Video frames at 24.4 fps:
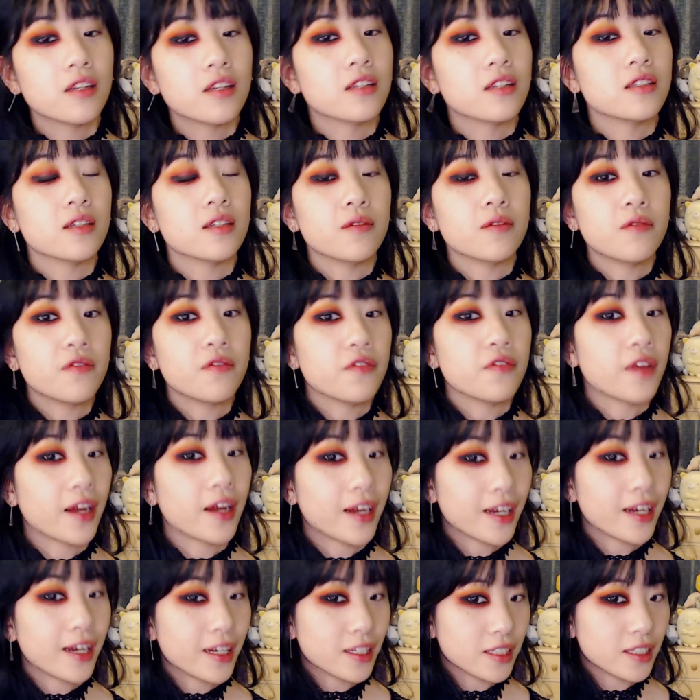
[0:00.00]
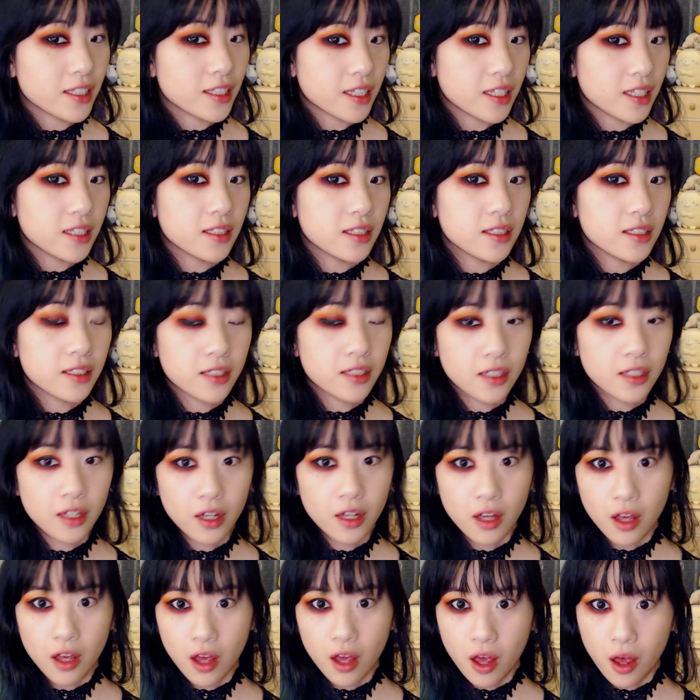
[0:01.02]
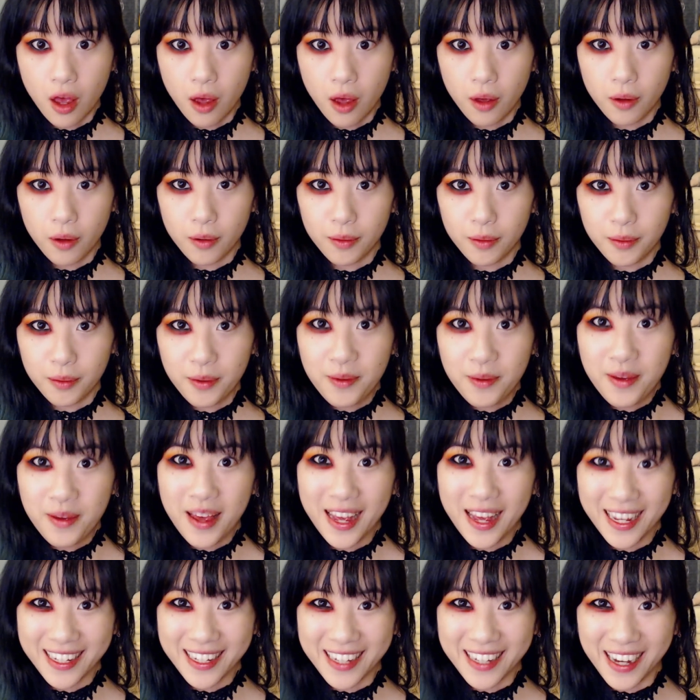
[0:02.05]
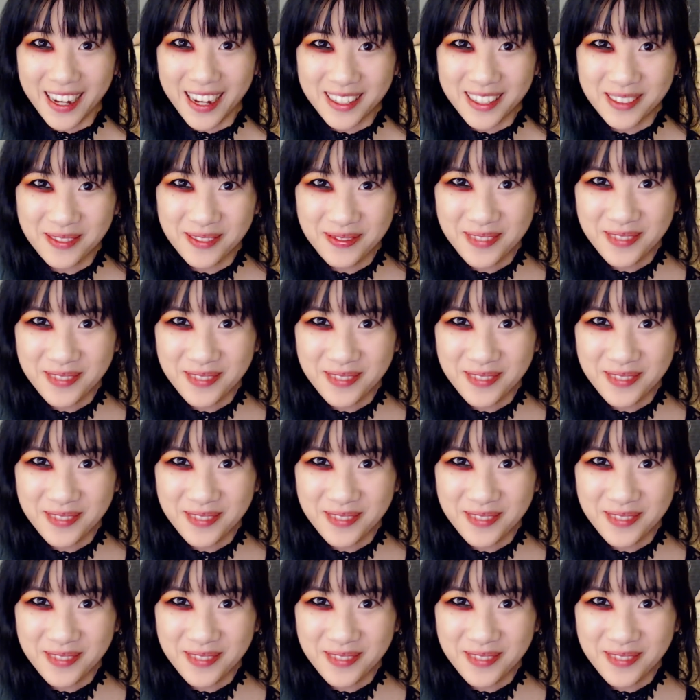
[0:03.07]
some very intense makeup,